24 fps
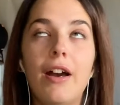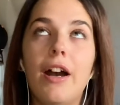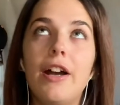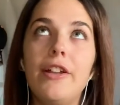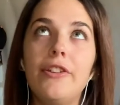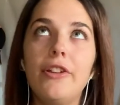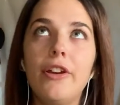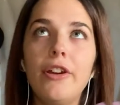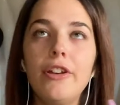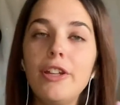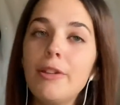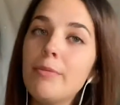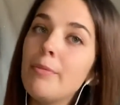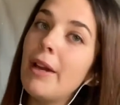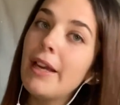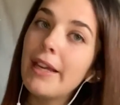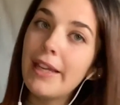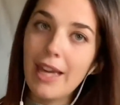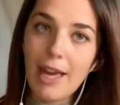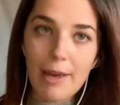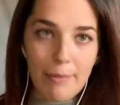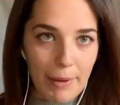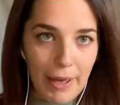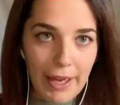I know you might
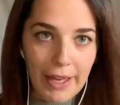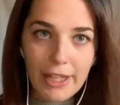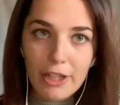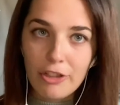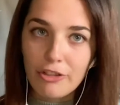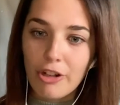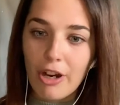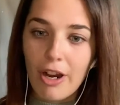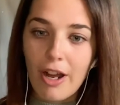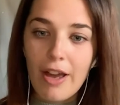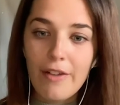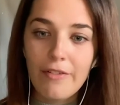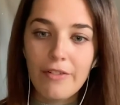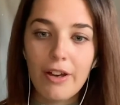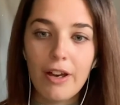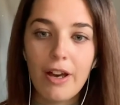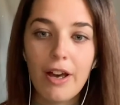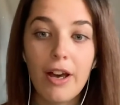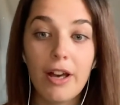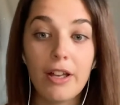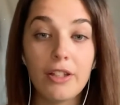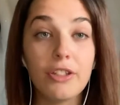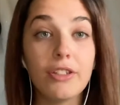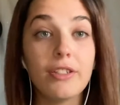get a pay
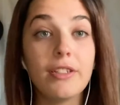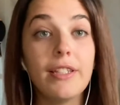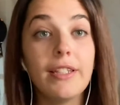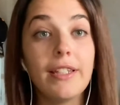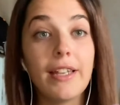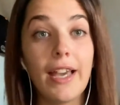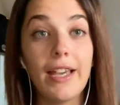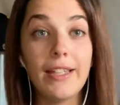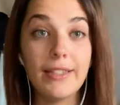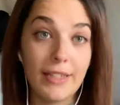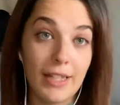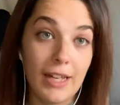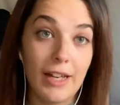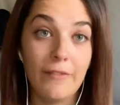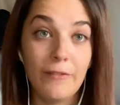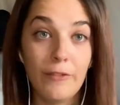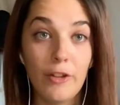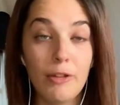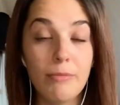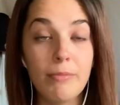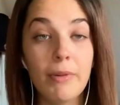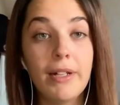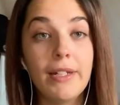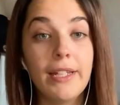driver just in case they have
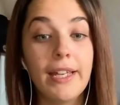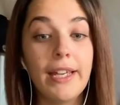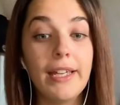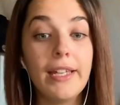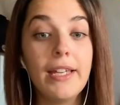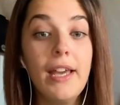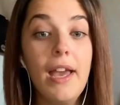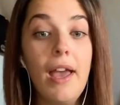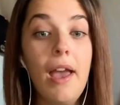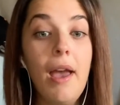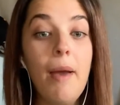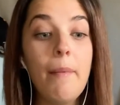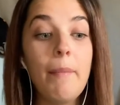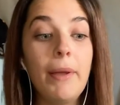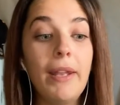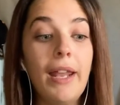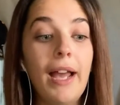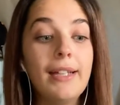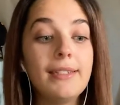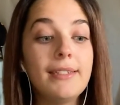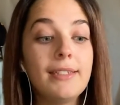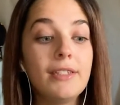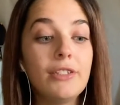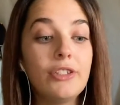no money, but
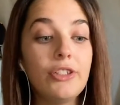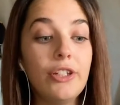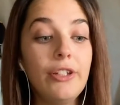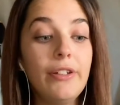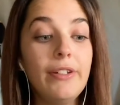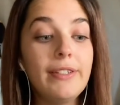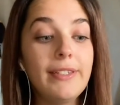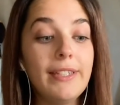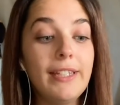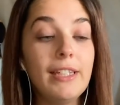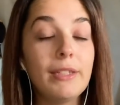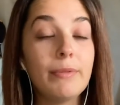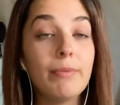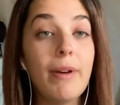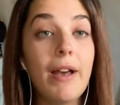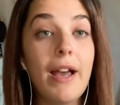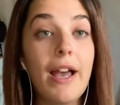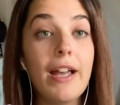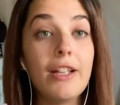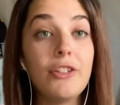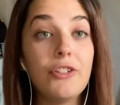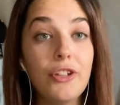that's 2 seats where